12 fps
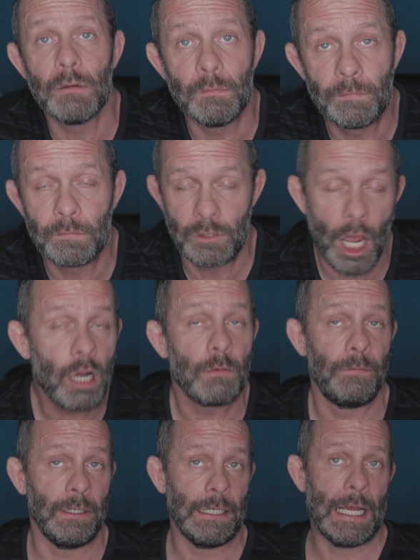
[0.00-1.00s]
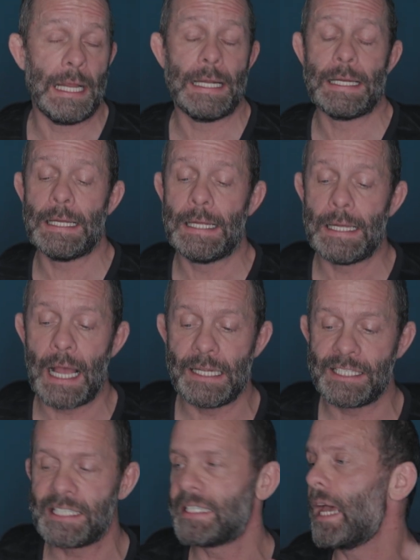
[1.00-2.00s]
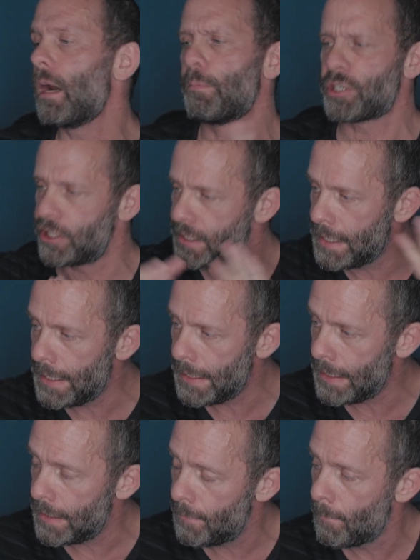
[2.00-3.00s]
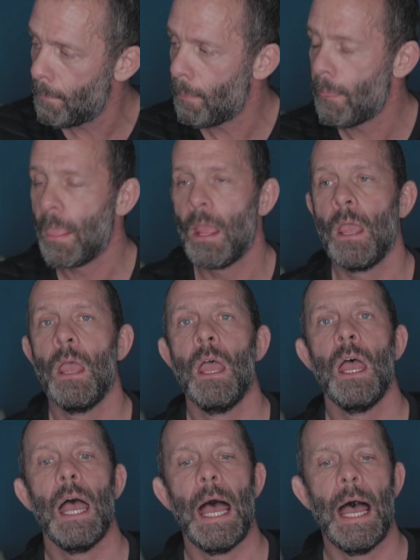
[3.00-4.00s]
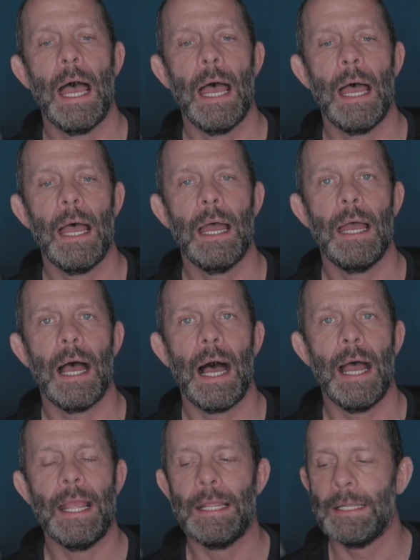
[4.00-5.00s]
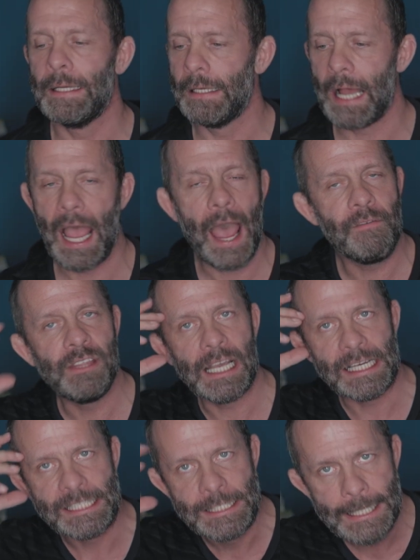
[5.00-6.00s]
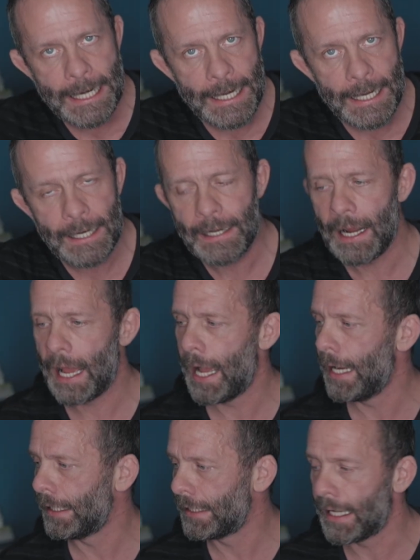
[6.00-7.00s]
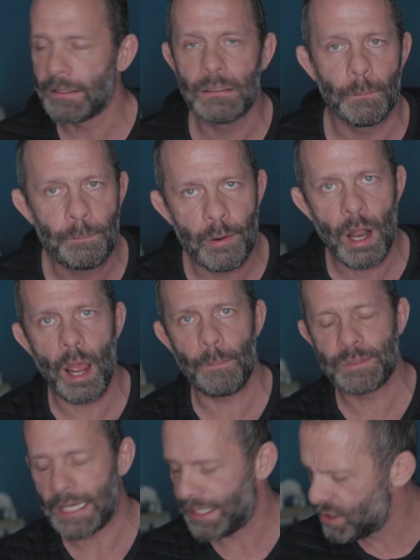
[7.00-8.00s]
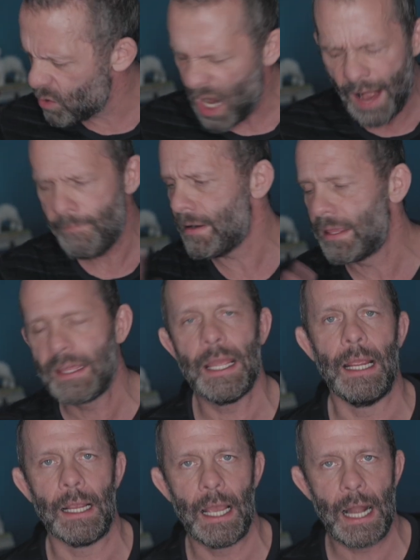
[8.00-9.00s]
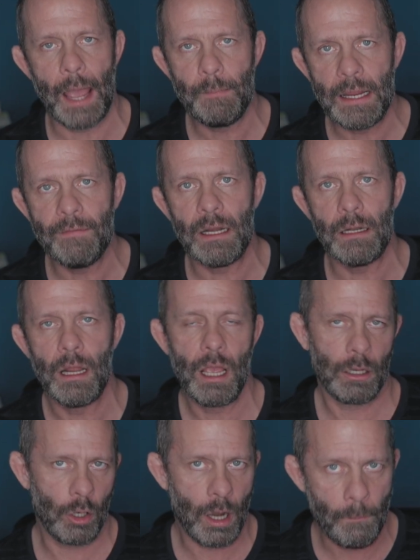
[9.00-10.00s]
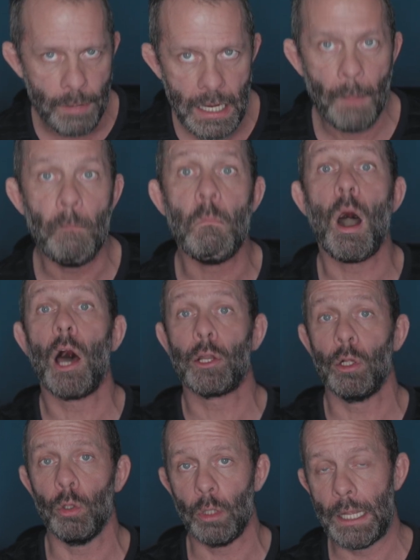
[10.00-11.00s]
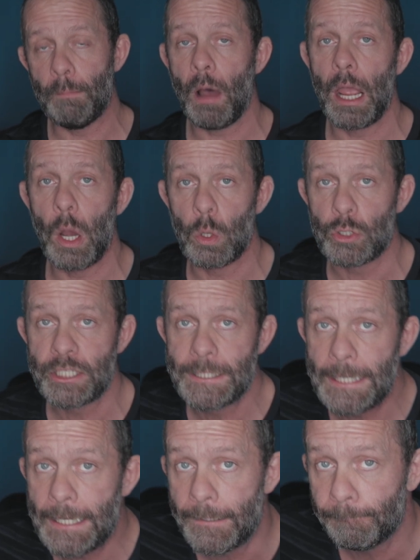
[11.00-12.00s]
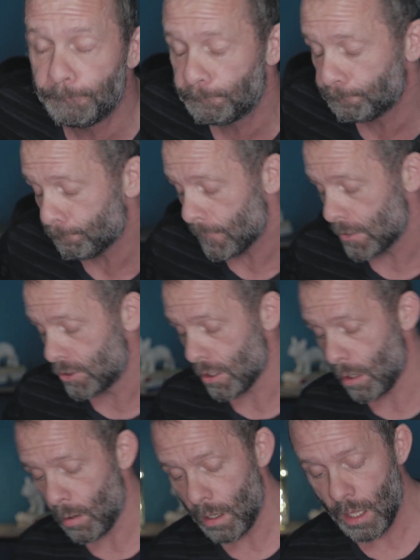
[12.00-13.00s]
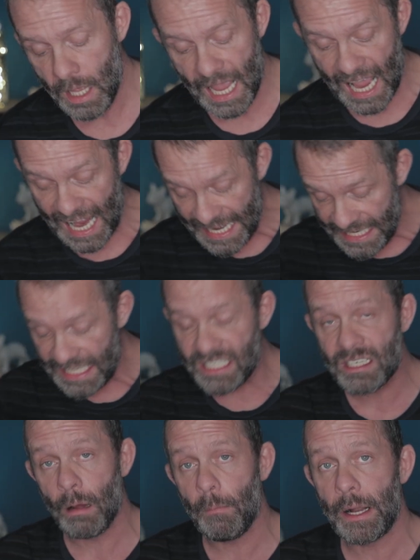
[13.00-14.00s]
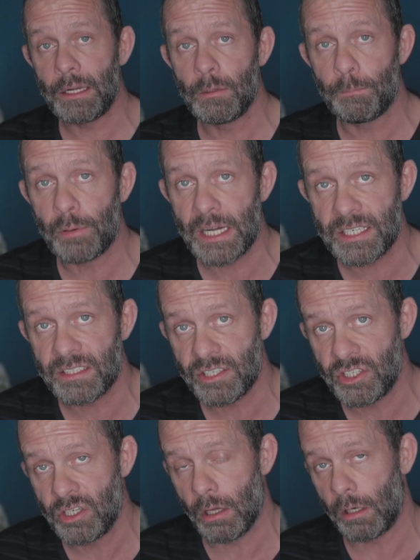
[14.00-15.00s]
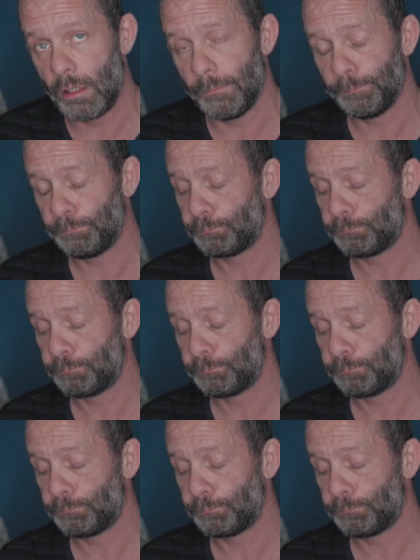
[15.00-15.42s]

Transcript: with photography and I set up a scene, I have the idea, I get the props, I do everything, and I'm even gonna be a model in my own scene. So I need somebody to press the shutter.